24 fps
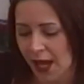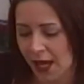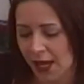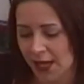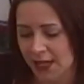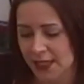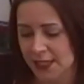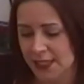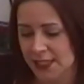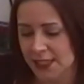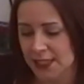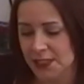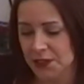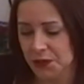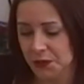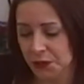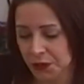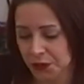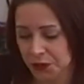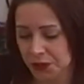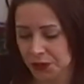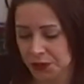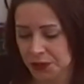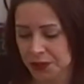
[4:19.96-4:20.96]
and it's
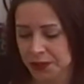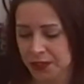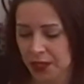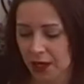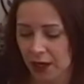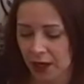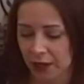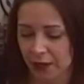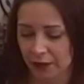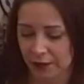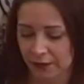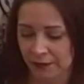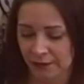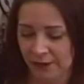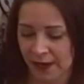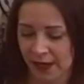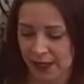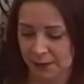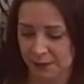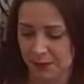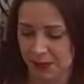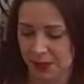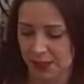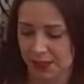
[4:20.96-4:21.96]
also
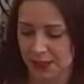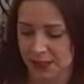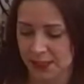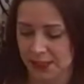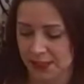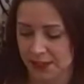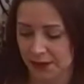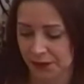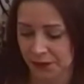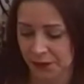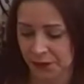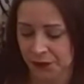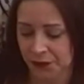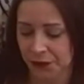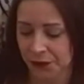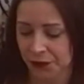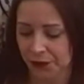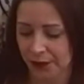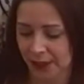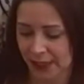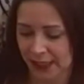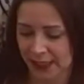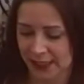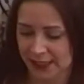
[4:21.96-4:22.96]
famous
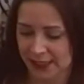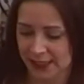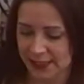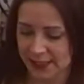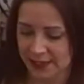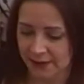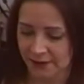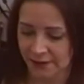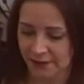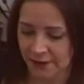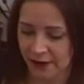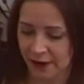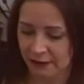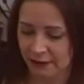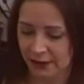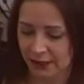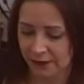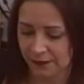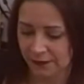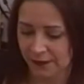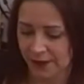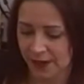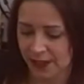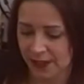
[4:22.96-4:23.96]
for its very
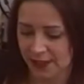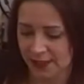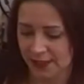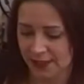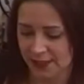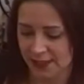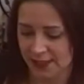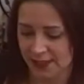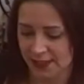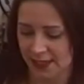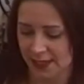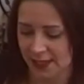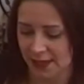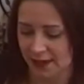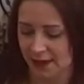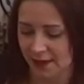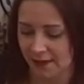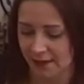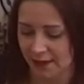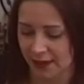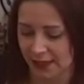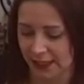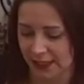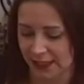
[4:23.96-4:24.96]
first
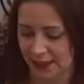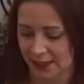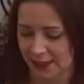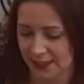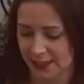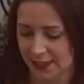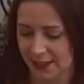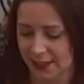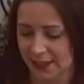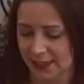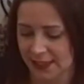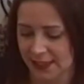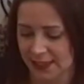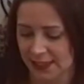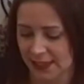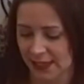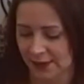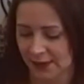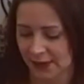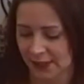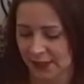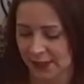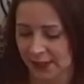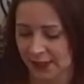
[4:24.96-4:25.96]
line. So let's
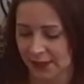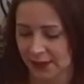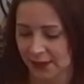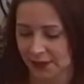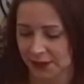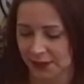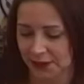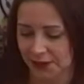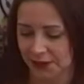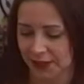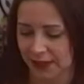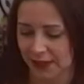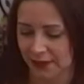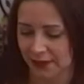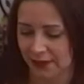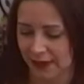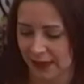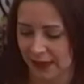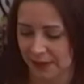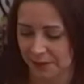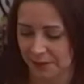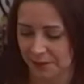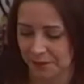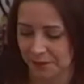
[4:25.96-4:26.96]
have a little look at
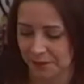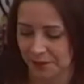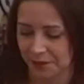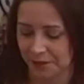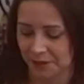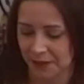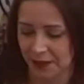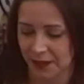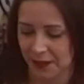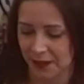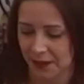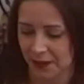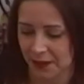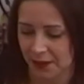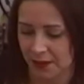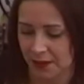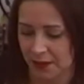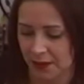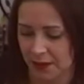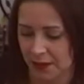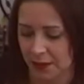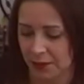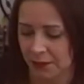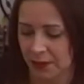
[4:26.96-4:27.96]
that.
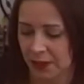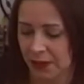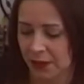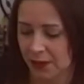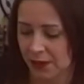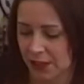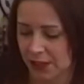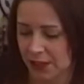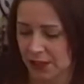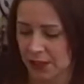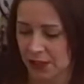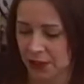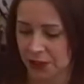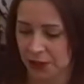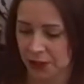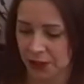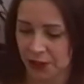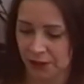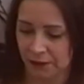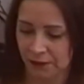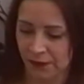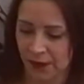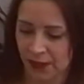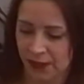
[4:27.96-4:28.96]
We're going to look
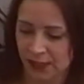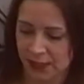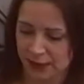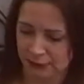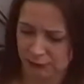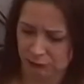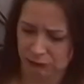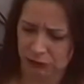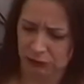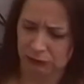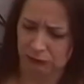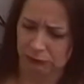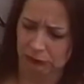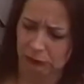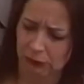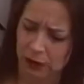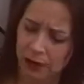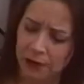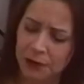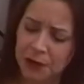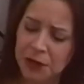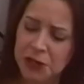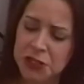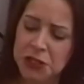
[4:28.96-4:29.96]
at the
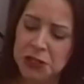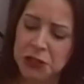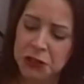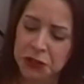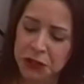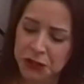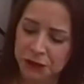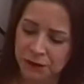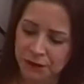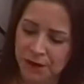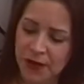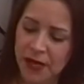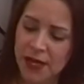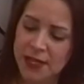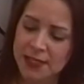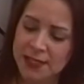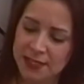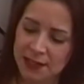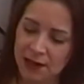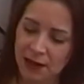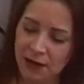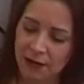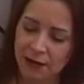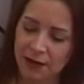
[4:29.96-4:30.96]

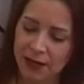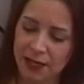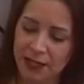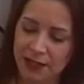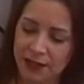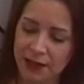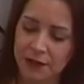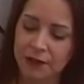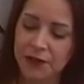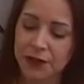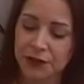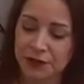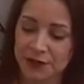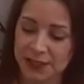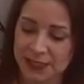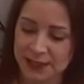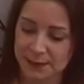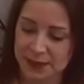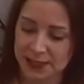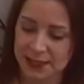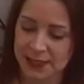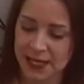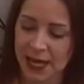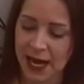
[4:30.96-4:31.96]
first line of A
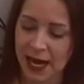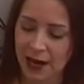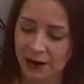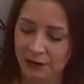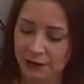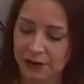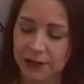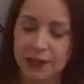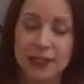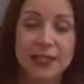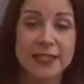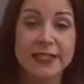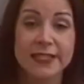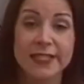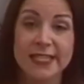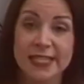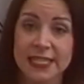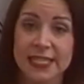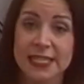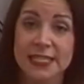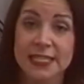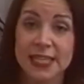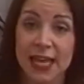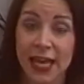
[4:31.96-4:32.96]
Christmas Carol in
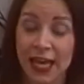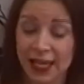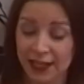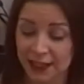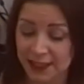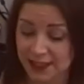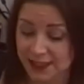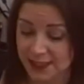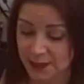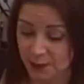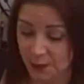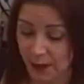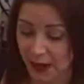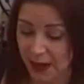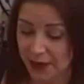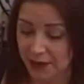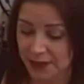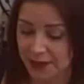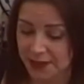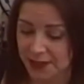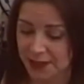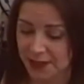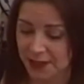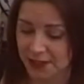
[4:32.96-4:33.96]
detail as
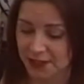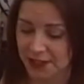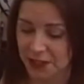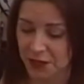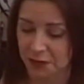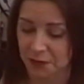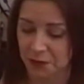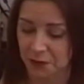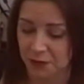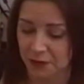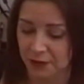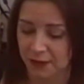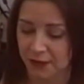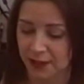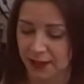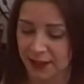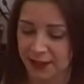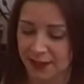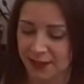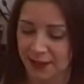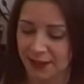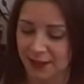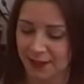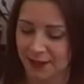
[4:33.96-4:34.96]
well, so don't
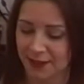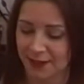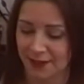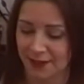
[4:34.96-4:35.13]
worry.